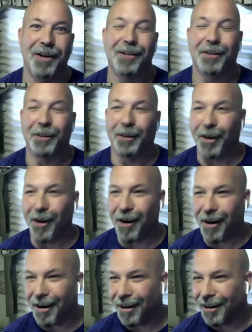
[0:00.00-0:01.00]

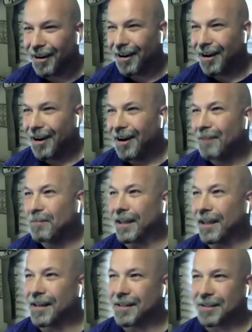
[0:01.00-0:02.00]
long?
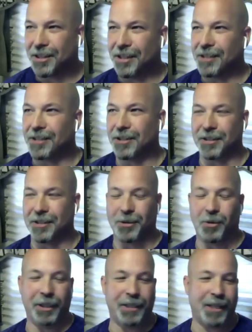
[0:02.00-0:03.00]
because she has just
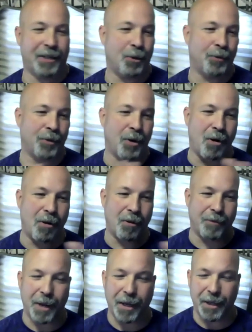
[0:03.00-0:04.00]
totally taken over all of
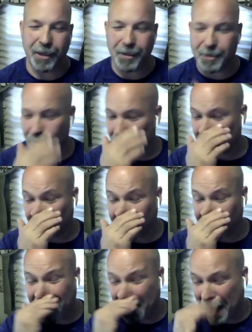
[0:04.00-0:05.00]
my social
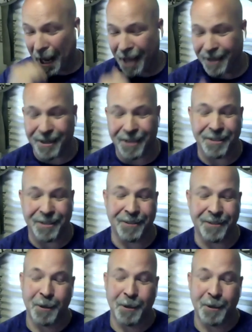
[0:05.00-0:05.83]
media and does it.